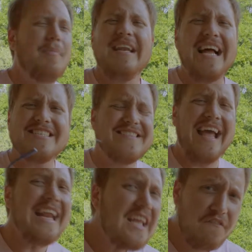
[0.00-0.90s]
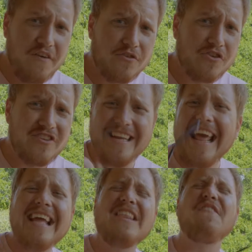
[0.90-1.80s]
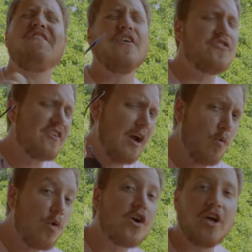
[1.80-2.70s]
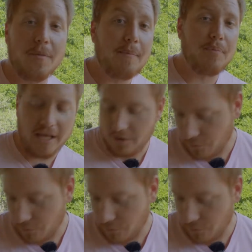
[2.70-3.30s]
But not just any filter. Today, the filter that we're gonna be playing